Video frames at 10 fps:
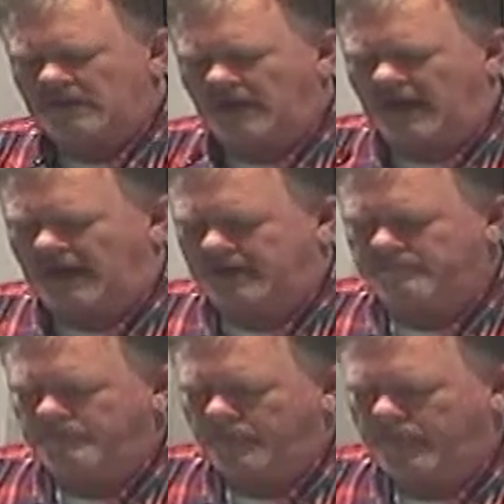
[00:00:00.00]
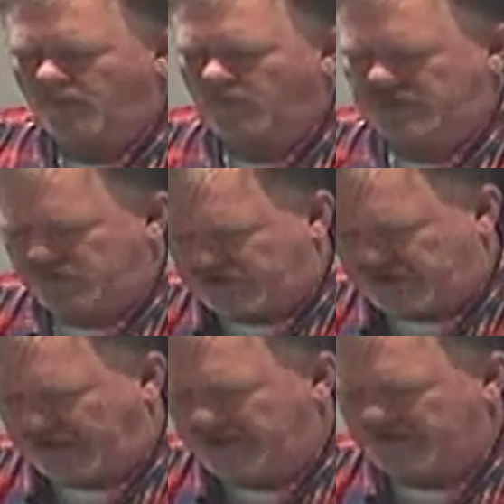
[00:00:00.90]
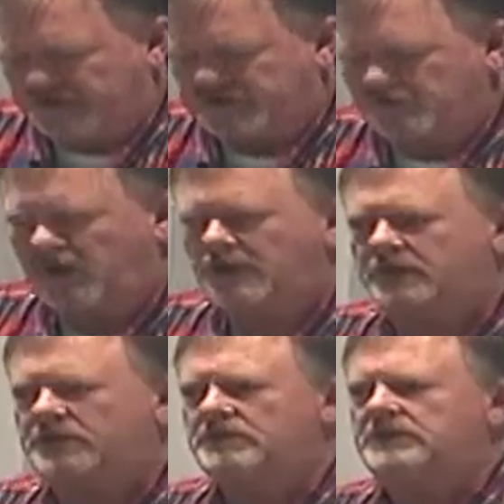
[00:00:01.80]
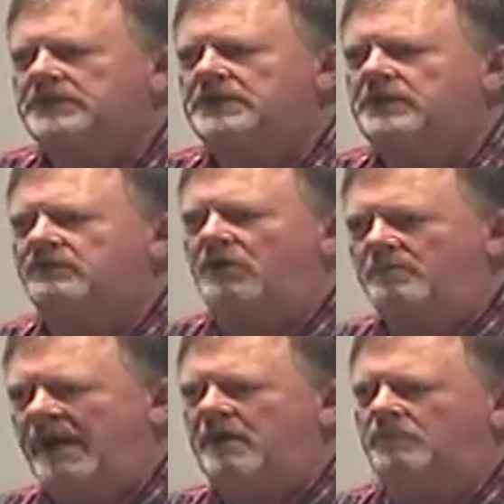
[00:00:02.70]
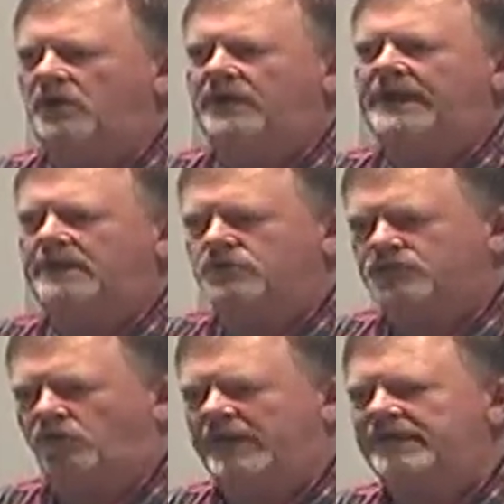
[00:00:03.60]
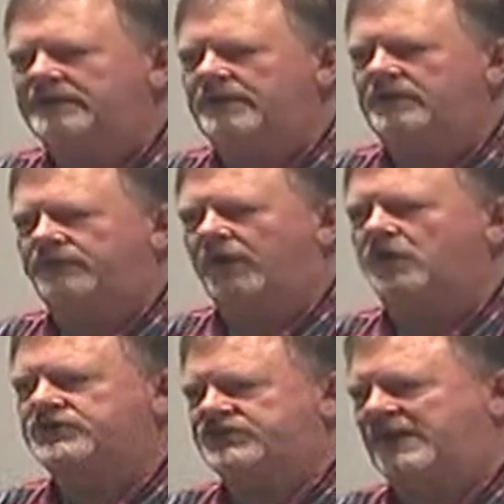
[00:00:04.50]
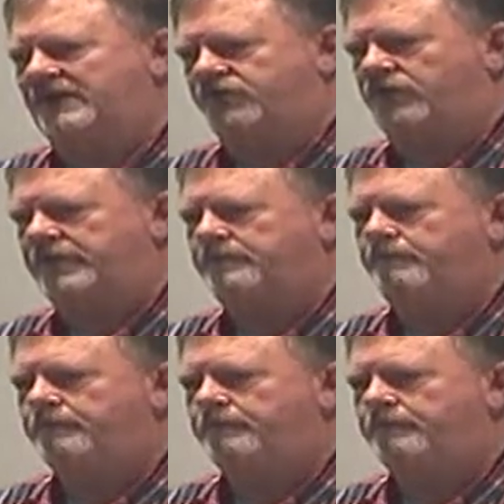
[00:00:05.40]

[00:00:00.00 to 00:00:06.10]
Um, when you study this book, remember that it was written in the first century.